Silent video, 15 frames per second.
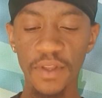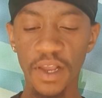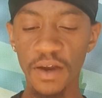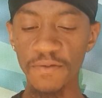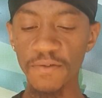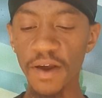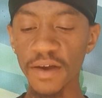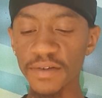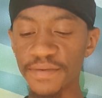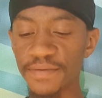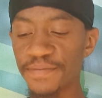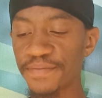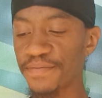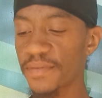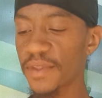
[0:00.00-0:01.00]
Alrighty.
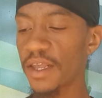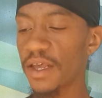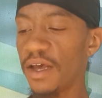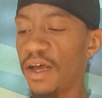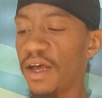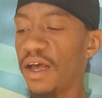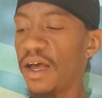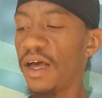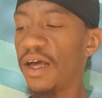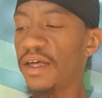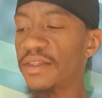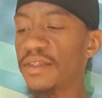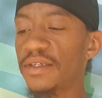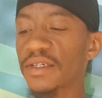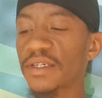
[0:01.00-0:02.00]

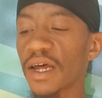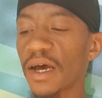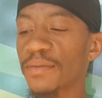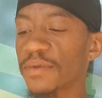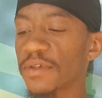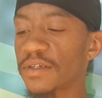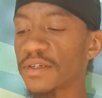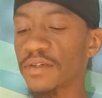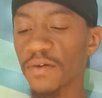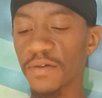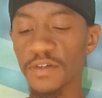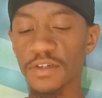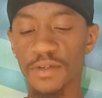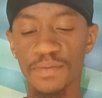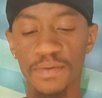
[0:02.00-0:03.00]
This time, please,
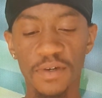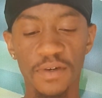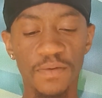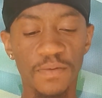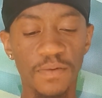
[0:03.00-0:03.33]
Holy Spirit,